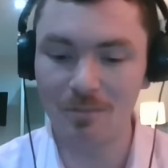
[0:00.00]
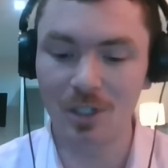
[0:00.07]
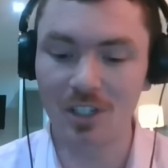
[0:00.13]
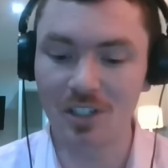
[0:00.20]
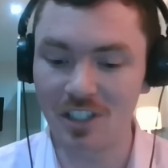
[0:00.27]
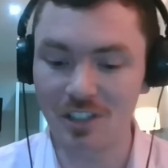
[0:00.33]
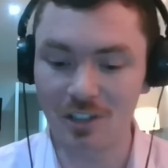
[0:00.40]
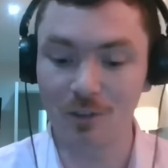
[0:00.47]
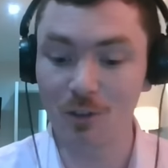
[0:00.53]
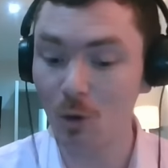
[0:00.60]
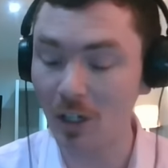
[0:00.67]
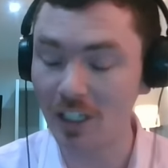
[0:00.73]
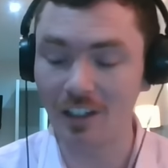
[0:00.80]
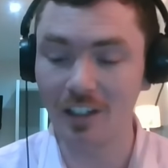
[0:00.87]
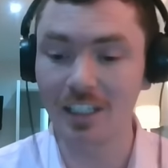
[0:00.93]
Because it's
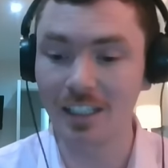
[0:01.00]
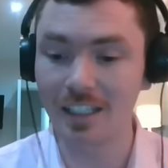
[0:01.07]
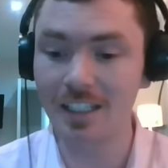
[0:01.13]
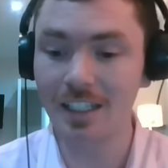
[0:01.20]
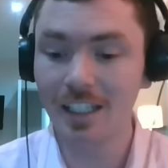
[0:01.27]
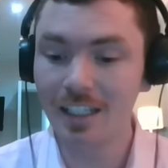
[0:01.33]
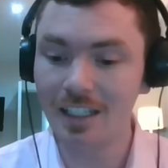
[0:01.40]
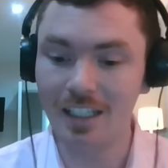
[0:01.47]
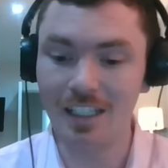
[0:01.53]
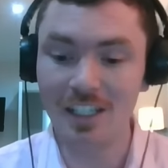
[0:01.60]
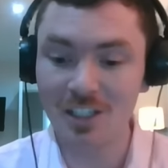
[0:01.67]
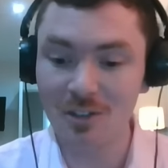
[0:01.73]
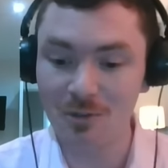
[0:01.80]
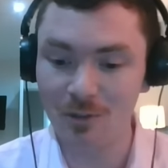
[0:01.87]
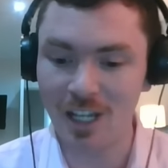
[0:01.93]
quite likely it
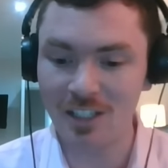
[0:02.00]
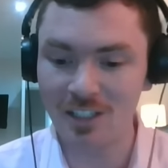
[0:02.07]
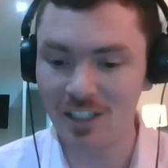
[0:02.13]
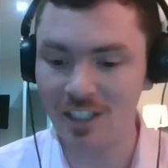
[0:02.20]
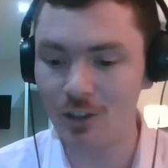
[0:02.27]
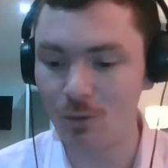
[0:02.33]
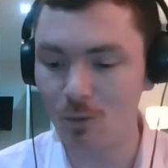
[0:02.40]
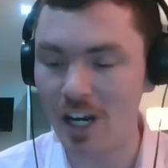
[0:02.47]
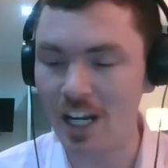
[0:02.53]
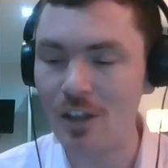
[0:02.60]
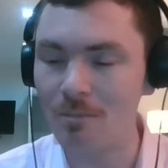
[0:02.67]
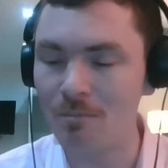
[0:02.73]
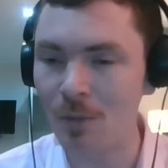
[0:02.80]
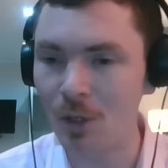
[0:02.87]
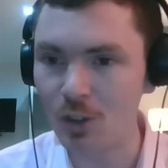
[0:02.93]
isn't vetted in the way
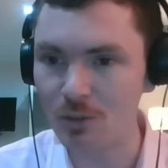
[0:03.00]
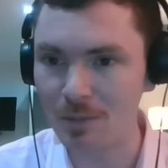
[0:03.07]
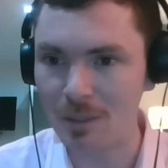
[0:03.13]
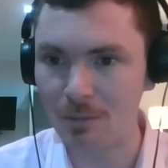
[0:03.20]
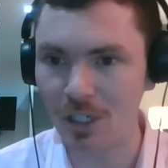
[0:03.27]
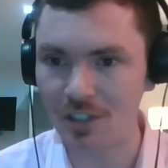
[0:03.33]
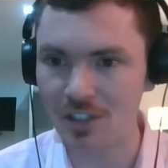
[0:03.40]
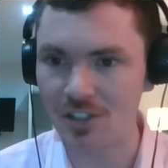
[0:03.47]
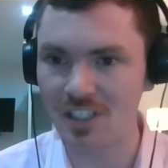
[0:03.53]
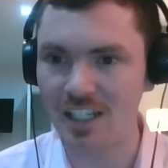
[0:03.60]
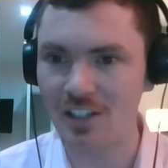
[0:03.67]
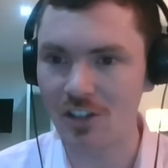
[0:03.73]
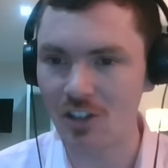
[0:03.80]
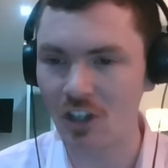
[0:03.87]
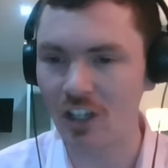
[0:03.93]
that most people
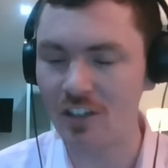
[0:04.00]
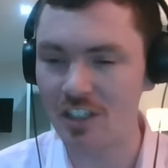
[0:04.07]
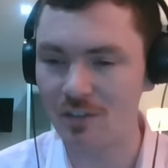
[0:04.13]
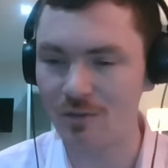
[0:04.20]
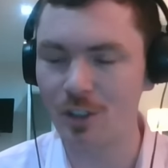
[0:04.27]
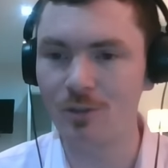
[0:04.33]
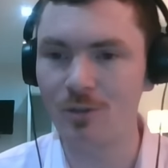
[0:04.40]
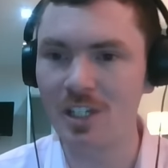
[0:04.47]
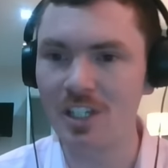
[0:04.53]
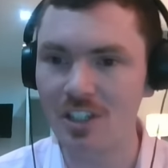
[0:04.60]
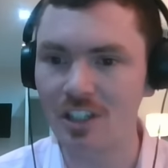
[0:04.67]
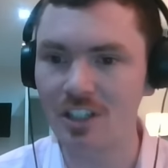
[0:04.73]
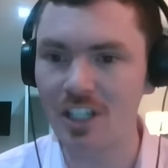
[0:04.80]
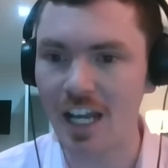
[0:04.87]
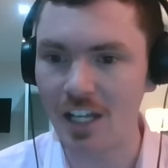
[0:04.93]
understand scientific
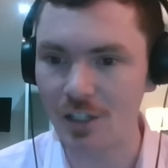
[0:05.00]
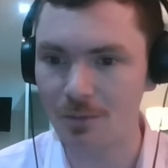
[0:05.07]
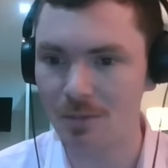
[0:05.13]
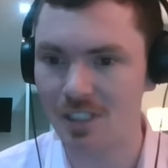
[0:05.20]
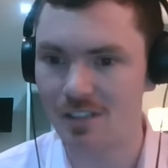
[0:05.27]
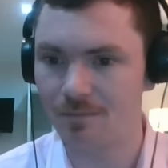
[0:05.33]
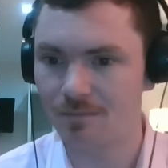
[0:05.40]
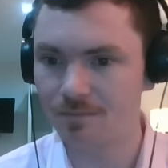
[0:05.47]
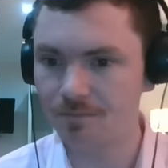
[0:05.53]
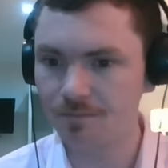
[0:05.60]
research has been.